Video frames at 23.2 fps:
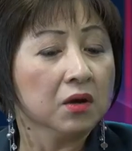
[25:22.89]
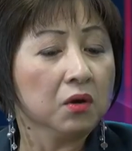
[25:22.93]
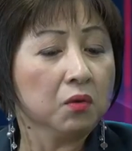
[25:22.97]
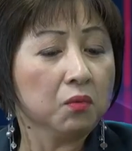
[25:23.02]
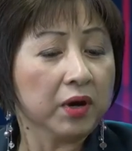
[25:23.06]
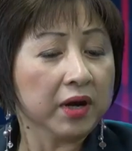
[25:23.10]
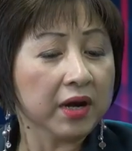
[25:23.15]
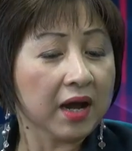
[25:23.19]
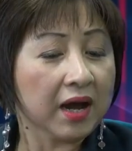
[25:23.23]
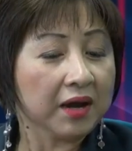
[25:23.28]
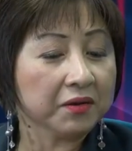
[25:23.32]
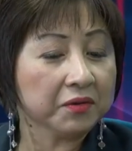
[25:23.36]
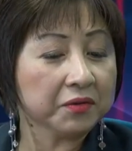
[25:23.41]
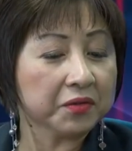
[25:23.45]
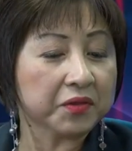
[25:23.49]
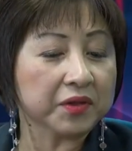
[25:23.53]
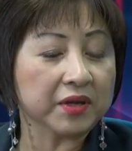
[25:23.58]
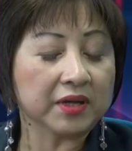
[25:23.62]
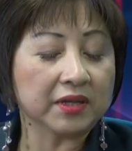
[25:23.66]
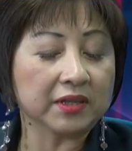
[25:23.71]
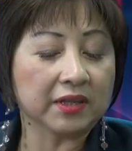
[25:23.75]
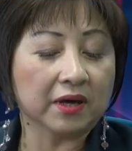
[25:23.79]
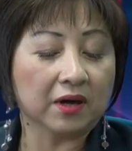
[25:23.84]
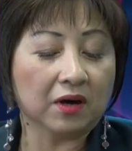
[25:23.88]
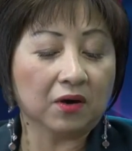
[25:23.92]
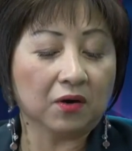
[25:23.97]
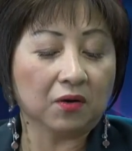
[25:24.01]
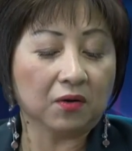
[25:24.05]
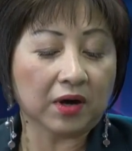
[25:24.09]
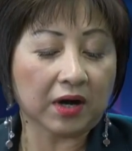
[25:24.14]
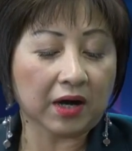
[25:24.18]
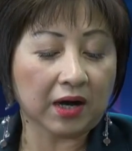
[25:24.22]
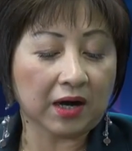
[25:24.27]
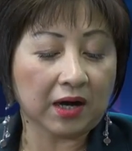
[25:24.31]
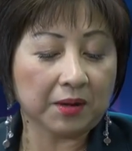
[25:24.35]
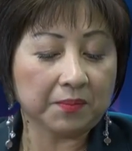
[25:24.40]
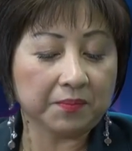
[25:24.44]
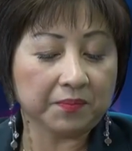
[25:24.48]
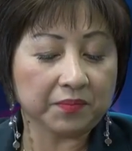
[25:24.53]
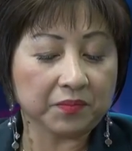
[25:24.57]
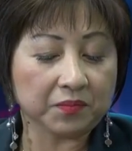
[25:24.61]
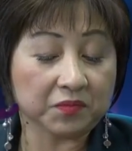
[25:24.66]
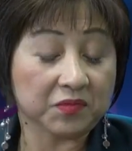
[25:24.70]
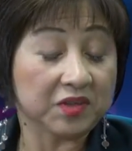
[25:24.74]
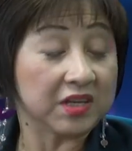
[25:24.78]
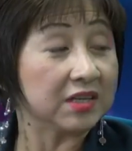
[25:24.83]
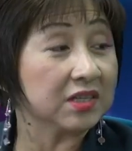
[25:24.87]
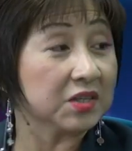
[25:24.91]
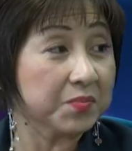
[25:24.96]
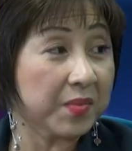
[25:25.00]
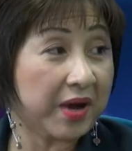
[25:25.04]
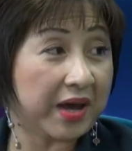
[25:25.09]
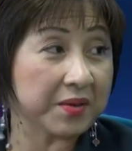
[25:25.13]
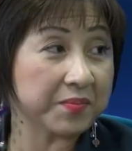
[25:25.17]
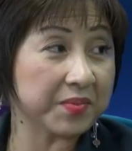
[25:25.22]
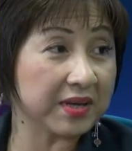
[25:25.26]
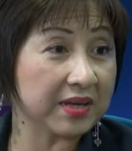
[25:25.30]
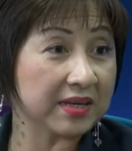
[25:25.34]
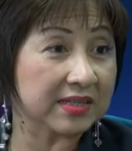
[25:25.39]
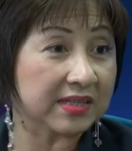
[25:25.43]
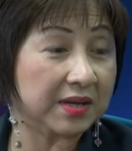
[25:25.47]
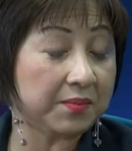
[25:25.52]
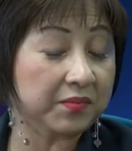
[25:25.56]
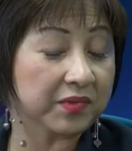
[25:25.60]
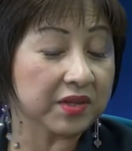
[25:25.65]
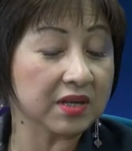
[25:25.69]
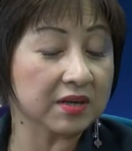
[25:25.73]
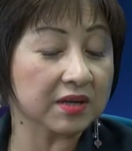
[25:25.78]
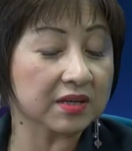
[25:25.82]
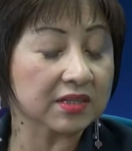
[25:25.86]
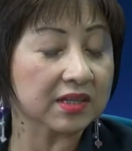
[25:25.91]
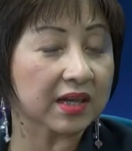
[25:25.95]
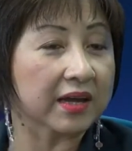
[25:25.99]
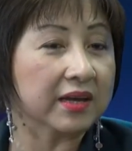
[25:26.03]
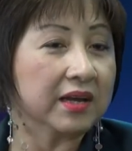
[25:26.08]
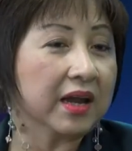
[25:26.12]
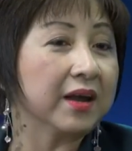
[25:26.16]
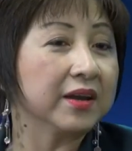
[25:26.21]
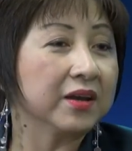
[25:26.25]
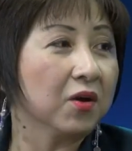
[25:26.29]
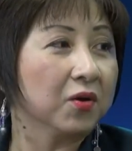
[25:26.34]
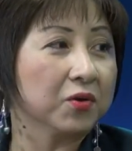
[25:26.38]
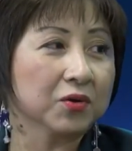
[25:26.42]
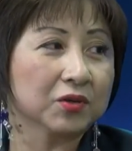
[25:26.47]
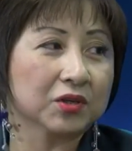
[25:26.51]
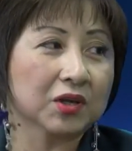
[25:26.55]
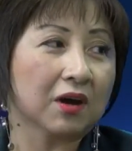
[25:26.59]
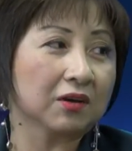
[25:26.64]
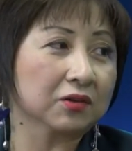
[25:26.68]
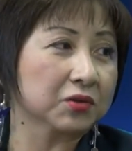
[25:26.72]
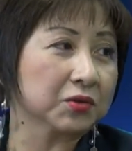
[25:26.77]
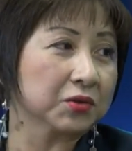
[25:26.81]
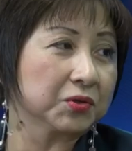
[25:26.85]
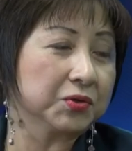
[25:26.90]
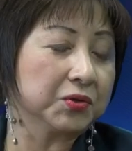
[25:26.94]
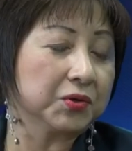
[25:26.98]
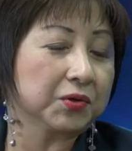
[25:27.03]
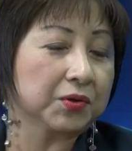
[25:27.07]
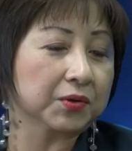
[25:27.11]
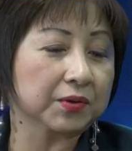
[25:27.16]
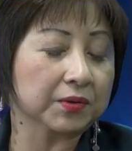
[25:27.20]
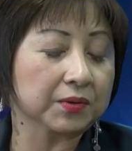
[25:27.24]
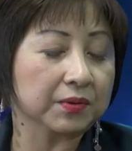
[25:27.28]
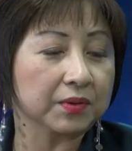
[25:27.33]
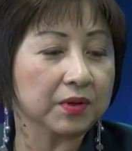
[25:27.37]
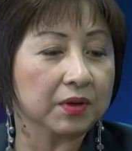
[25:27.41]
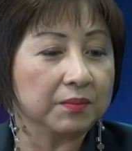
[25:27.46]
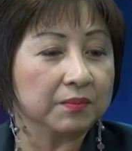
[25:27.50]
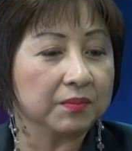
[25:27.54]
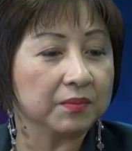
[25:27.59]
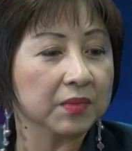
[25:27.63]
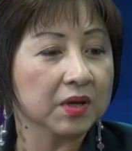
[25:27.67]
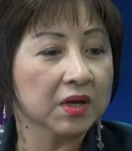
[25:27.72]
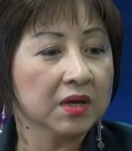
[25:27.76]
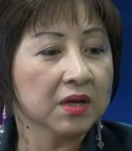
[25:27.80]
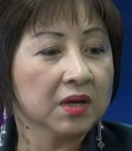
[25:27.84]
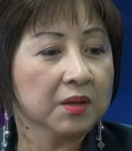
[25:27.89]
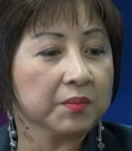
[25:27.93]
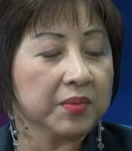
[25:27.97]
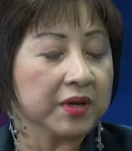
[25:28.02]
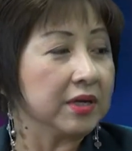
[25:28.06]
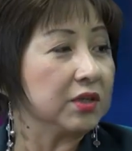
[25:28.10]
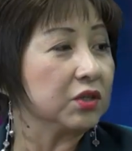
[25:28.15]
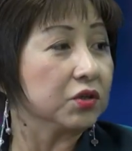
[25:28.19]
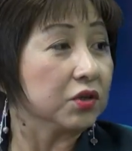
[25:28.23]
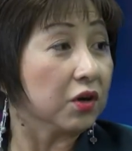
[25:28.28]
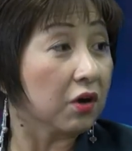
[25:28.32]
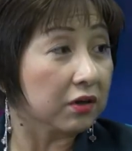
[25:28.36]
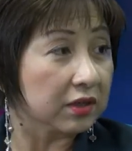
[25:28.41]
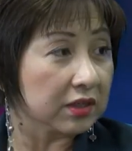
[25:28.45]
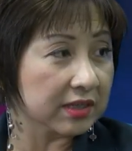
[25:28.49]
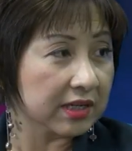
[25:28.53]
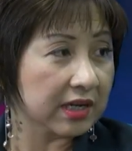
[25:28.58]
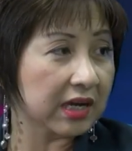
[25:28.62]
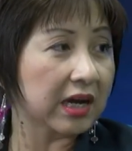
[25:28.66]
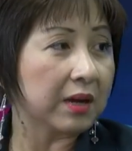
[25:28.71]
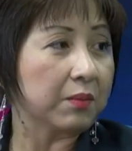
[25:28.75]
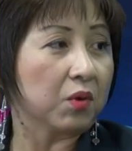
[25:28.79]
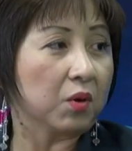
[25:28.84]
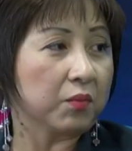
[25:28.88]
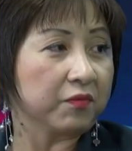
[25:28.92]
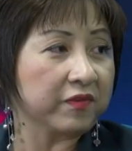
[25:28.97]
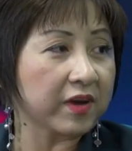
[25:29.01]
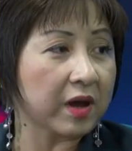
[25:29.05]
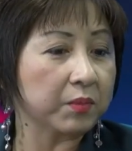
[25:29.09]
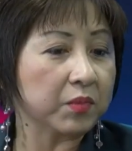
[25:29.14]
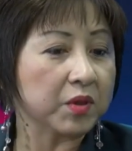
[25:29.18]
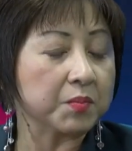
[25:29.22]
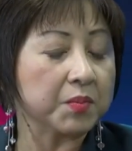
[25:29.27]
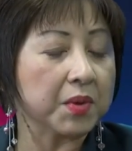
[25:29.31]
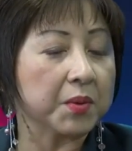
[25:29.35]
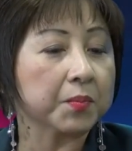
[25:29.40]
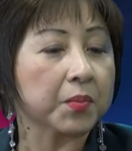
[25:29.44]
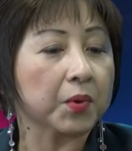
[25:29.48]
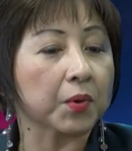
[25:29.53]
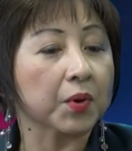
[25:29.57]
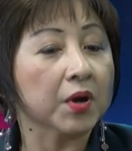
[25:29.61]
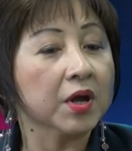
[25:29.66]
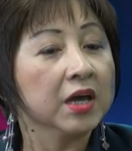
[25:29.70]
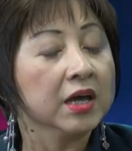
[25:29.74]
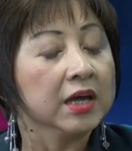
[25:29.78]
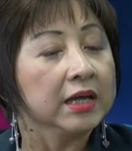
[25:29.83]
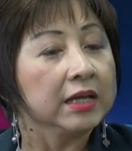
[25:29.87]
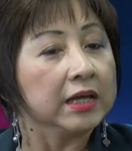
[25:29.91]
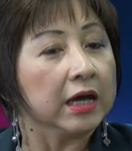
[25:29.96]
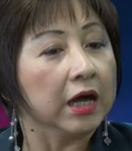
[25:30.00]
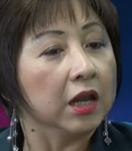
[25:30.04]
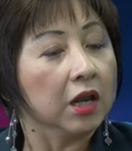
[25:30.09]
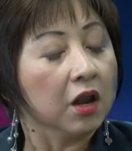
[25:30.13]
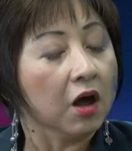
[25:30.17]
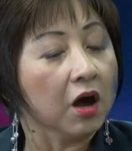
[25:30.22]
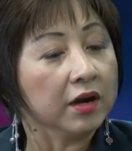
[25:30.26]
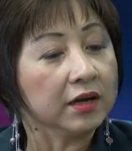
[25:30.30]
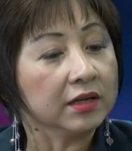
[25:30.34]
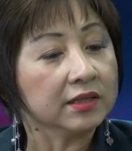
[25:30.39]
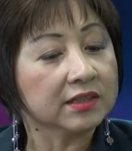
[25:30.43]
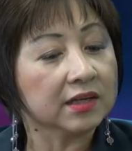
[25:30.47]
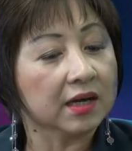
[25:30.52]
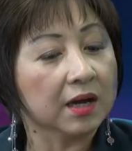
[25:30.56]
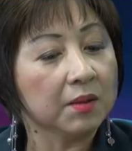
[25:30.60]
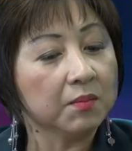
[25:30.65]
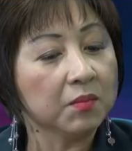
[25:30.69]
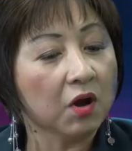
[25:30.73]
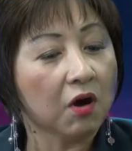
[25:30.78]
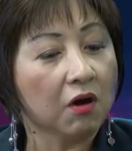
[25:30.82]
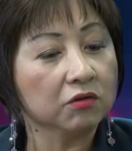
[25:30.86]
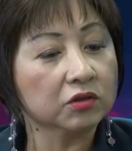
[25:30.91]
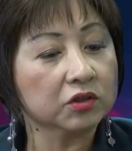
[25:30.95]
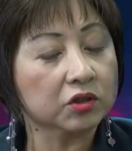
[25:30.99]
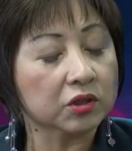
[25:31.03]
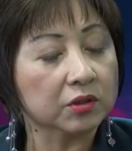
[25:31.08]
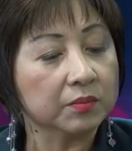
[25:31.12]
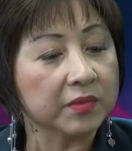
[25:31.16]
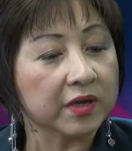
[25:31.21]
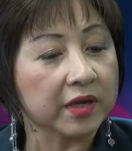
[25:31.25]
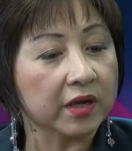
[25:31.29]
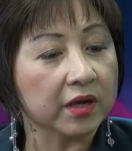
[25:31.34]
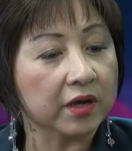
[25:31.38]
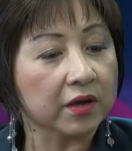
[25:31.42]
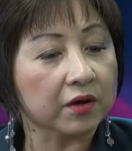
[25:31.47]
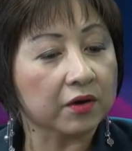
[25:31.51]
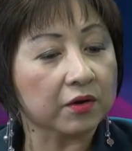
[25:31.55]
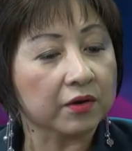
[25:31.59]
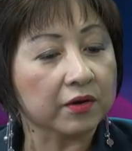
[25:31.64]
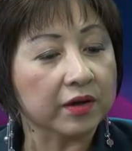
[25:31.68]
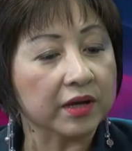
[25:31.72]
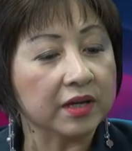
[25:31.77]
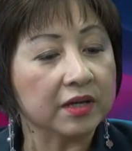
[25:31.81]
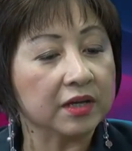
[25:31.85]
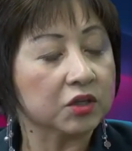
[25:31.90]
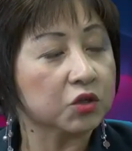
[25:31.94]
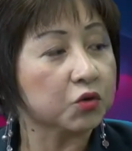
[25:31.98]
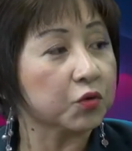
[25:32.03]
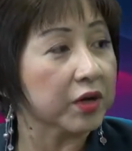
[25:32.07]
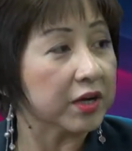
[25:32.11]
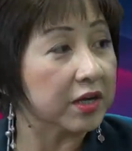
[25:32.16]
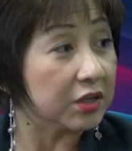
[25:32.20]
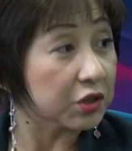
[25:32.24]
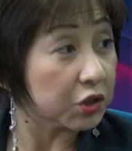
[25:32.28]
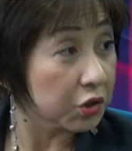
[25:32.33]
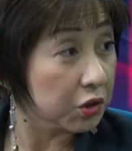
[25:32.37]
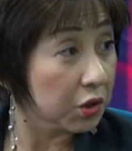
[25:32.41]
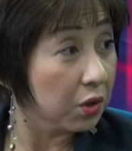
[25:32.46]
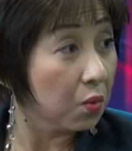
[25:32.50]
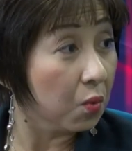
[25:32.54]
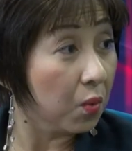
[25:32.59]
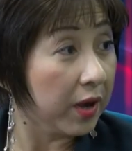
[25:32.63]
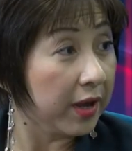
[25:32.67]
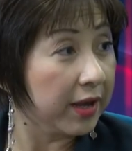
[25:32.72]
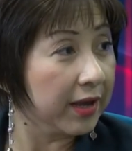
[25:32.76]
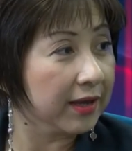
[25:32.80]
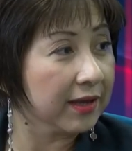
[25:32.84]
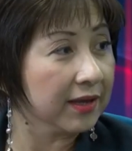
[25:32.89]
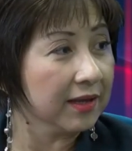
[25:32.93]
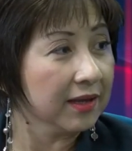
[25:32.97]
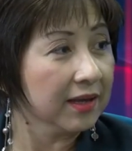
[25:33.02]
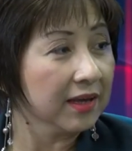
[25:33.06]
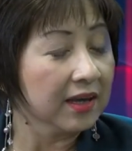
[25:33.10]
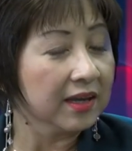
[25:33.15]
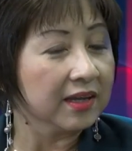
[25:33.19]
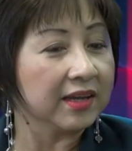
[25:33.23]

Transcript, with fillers: One other thing, though. Um, this might be something because I, I know you talk to your um, patient all the time mm-hmm. or family member a lot of time long-term care in a traditional way mm-hmm.